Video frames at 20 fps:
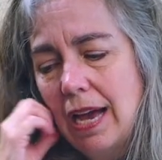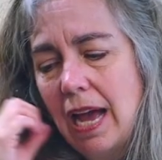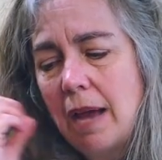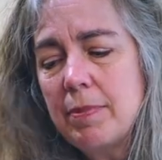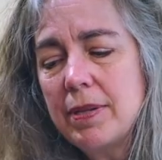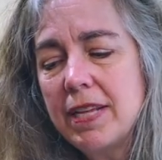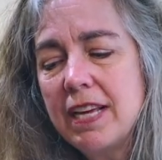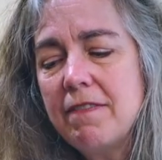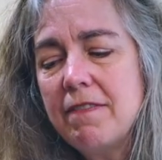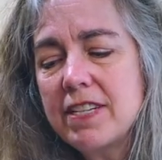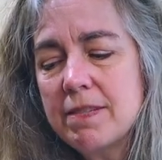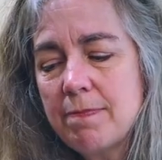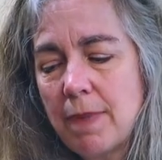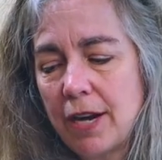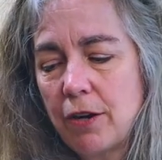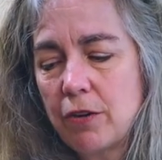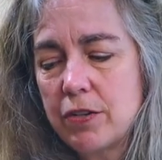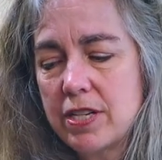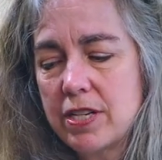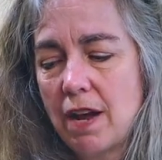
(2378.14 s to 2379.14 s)
I believe it's
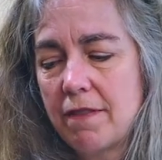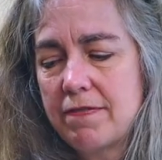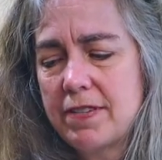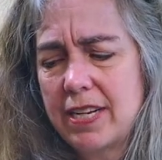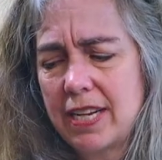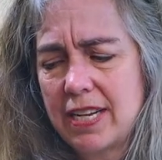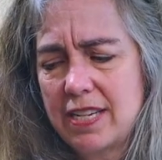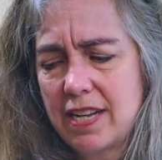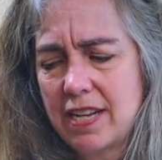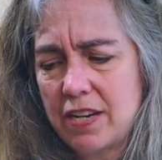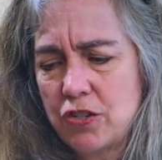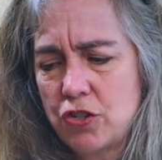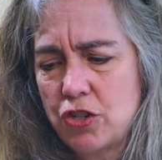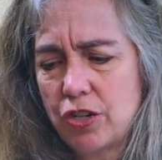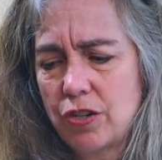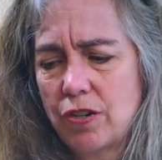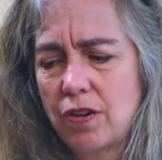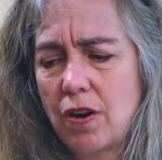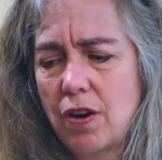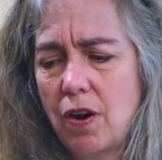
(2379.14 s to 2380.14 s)
Microsoft and
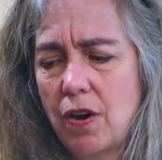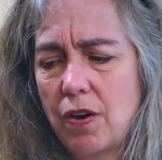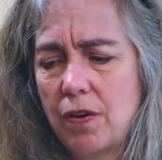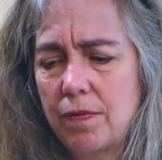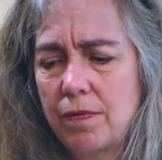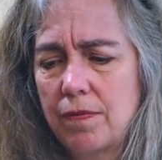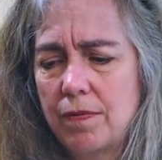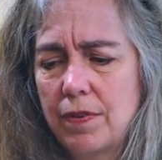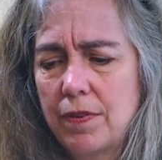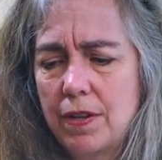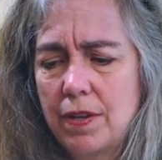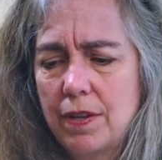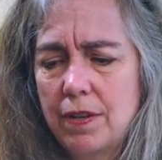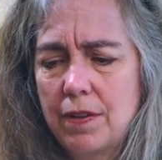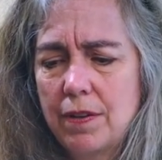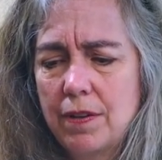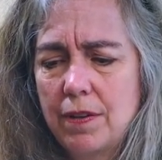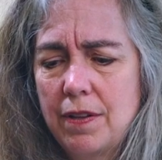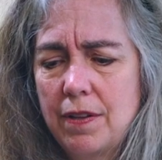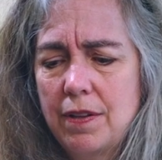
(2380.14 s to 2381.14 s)
Accenture are
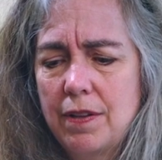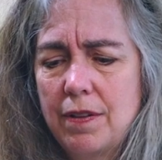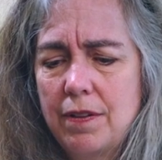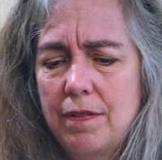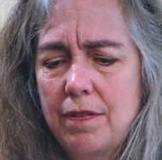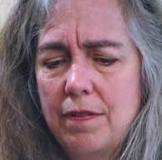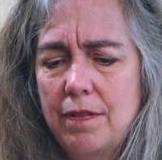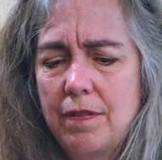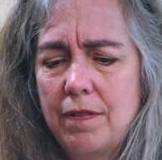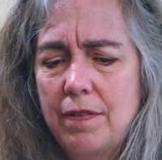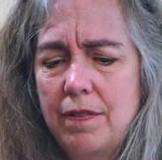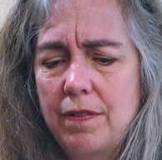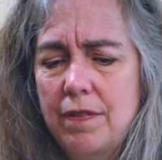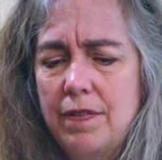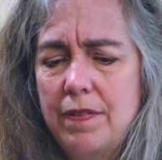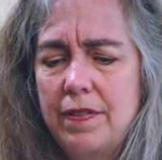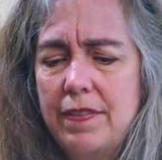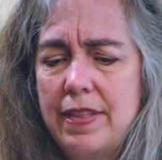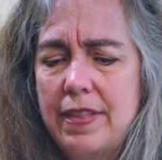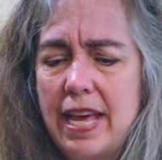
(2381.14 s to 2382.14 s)

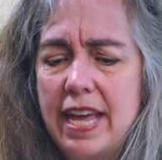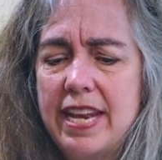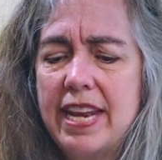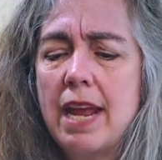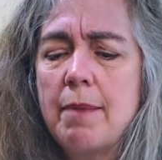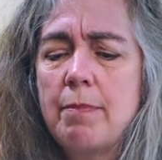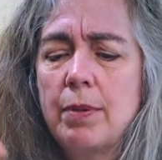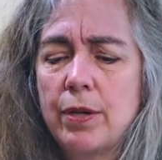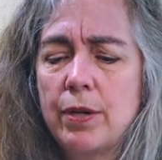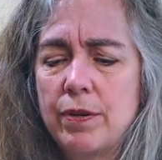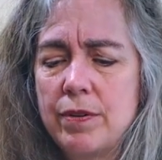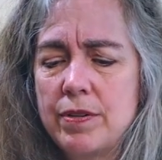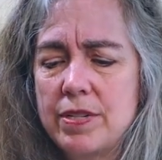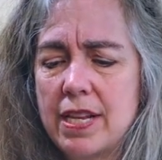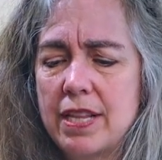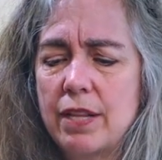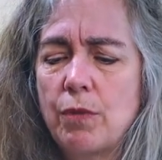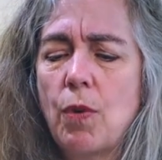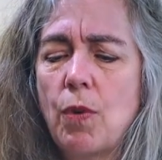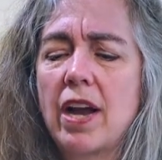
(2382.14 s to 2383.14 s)
the enablers,
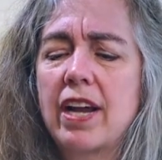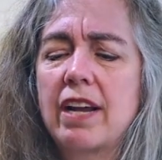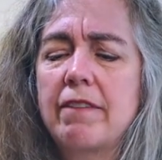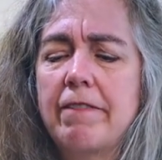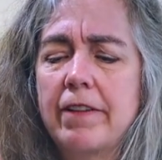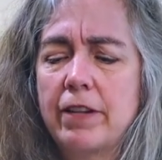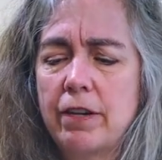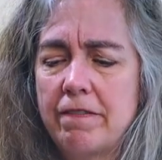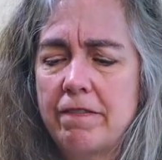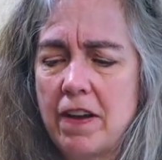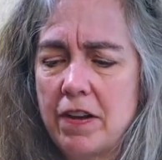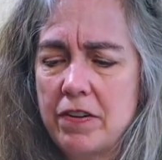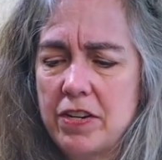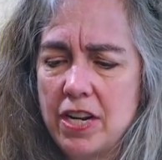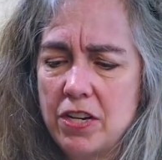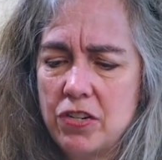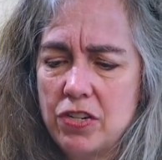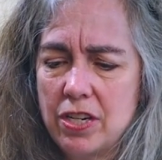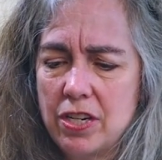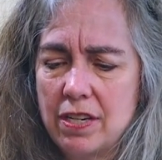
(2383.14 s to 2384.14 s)
and the Rockefeller
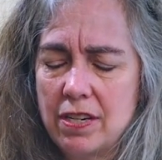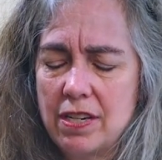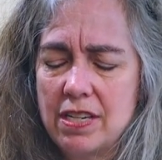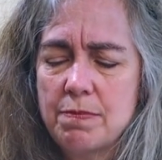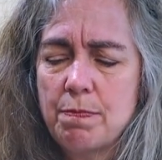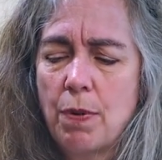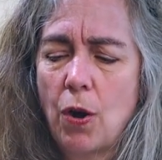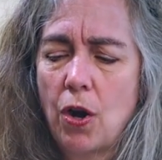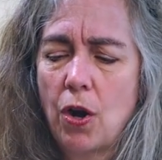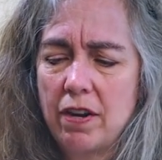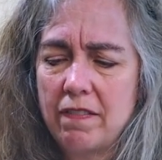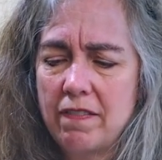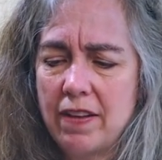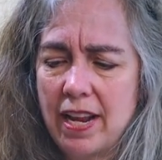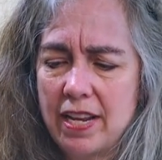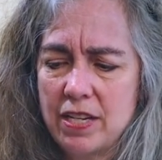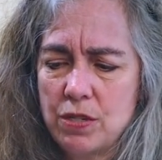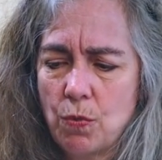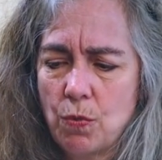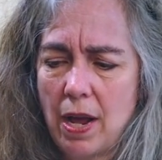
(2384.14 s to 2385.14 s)
Foundation is part of it
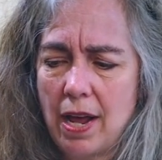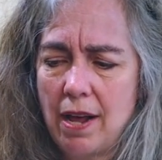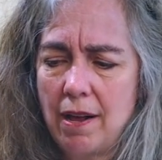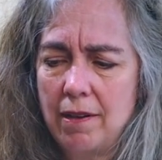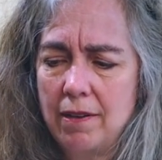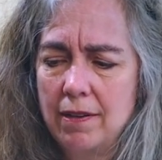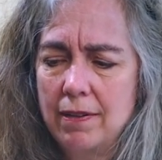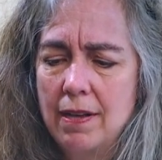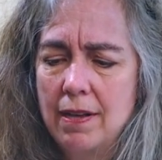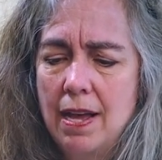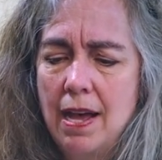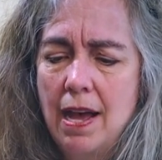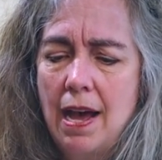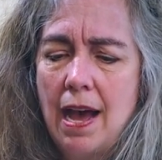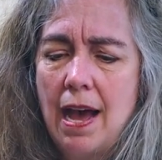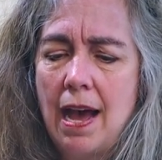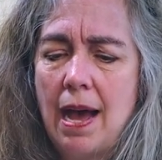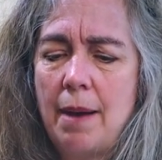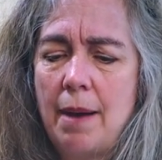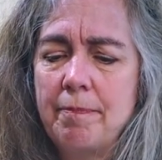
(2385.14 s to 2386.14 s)
as well.
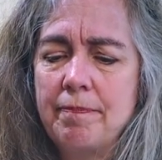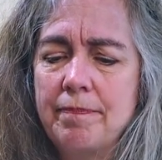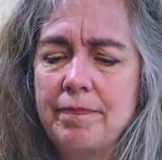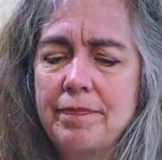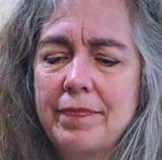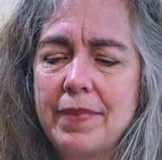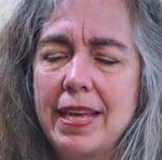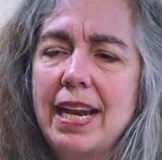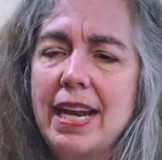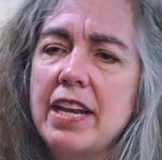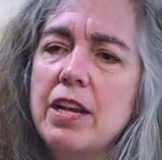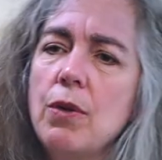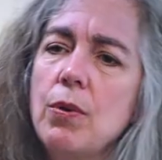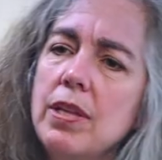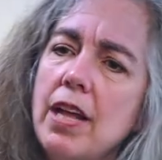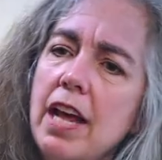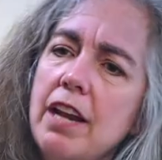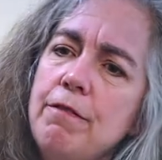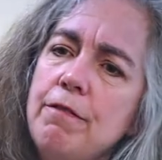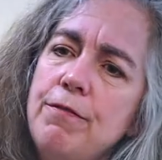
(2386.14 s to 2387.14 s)
Um, and I know a
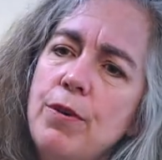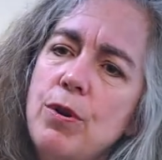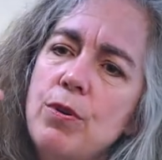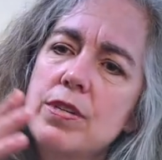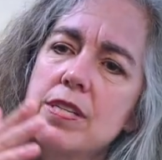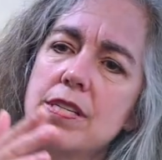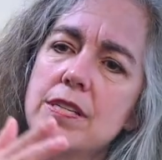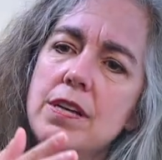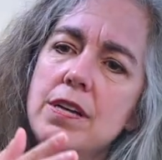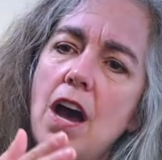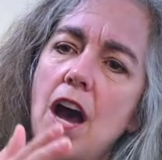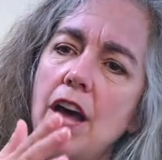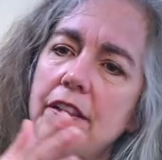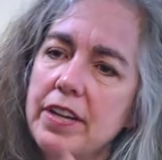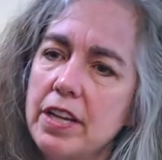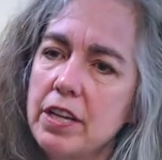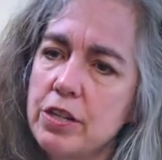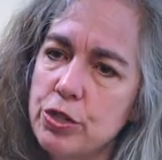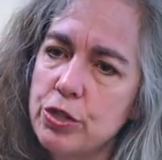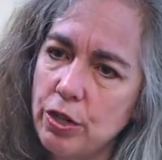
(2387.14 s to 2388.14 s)
lot of folks on
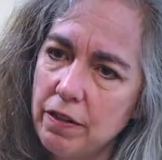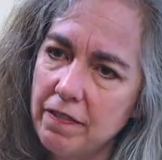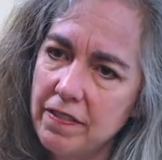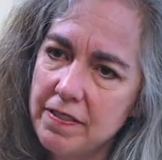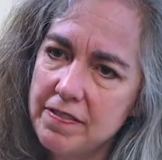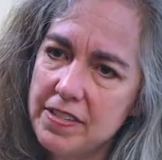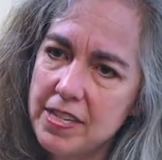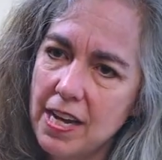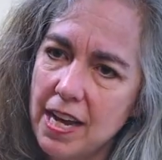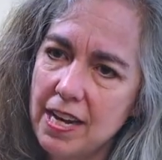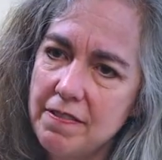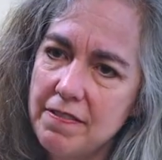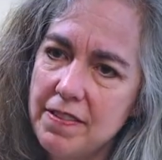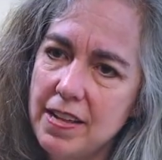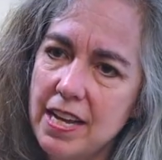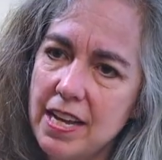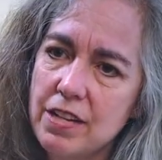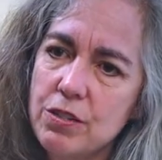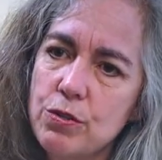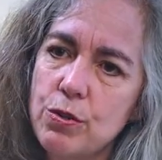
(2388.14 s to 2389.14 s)
the conservative side of
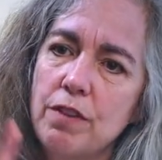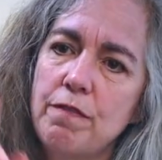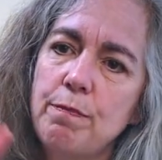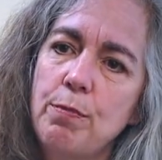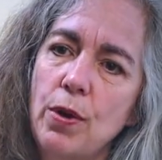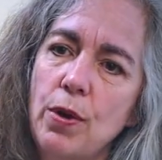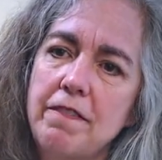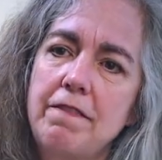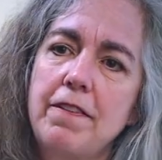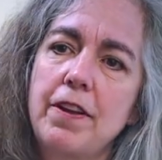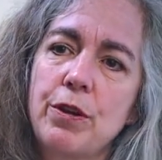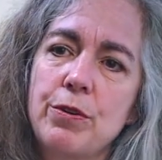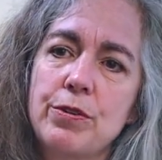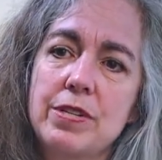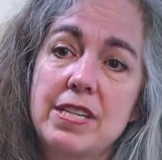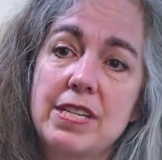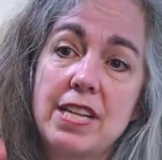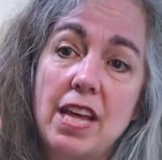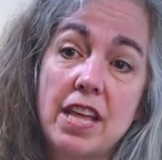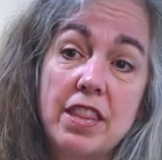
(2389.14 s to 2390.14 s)
things sort of point fingers
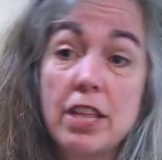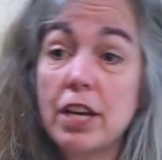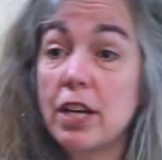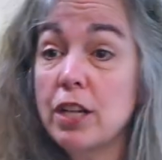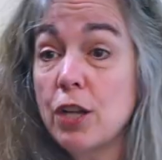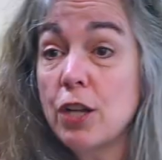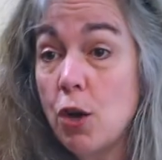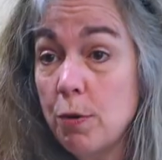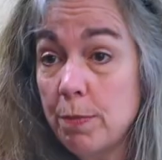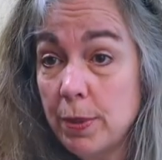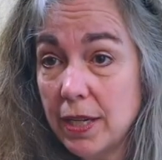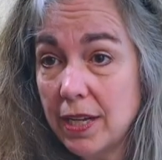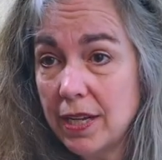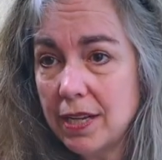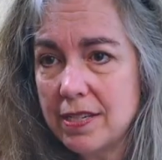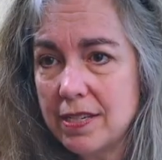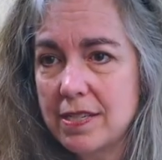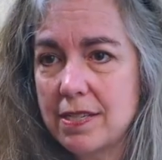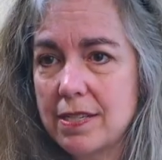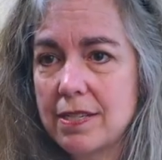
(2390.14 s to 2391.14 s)
and say, the
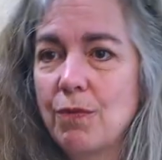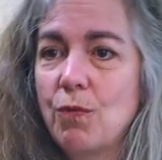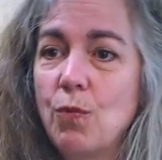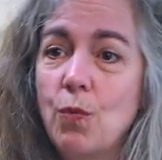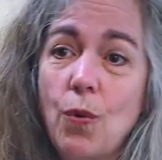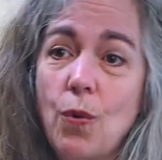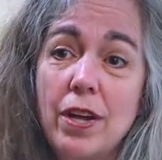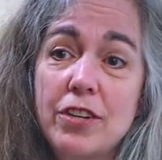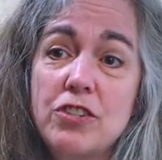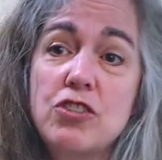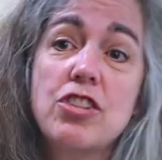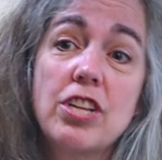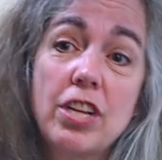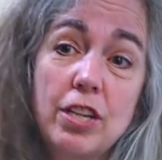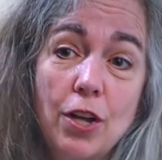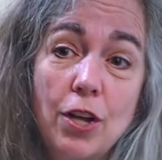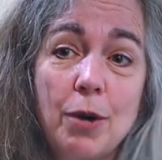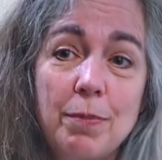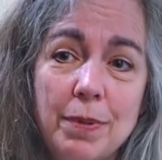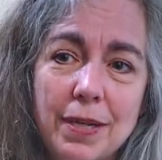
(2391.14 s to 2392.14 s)
globalists, watch the
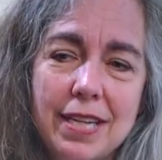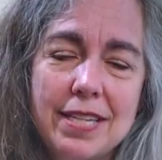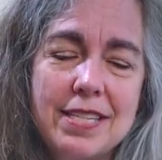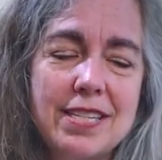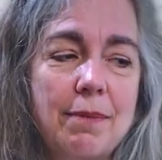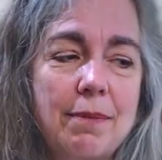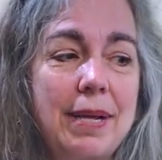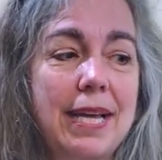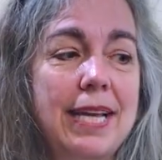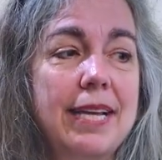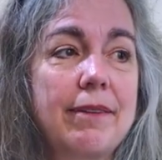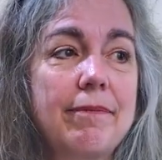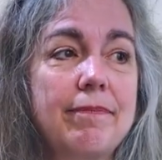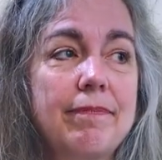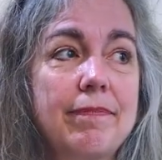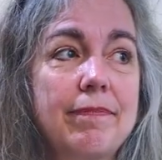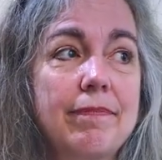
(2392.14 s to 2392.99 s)
globalists. I'm like,